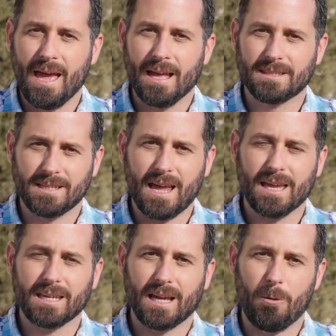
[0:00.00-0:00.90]
And
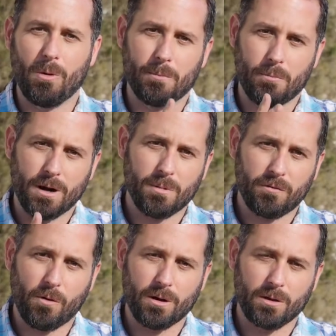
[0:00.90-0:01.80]
today I want to bring
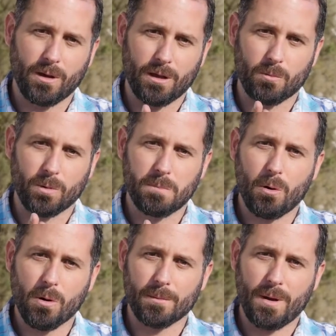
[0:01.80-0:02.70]
before you a
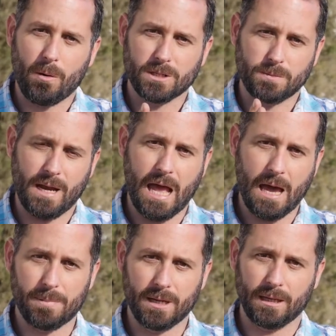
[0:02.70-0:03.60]
report about what's been
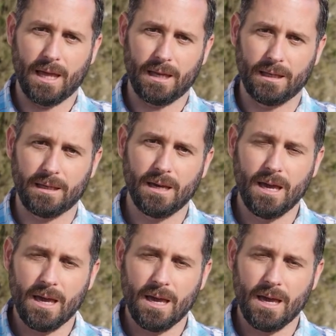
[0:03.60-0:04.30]
happening lately.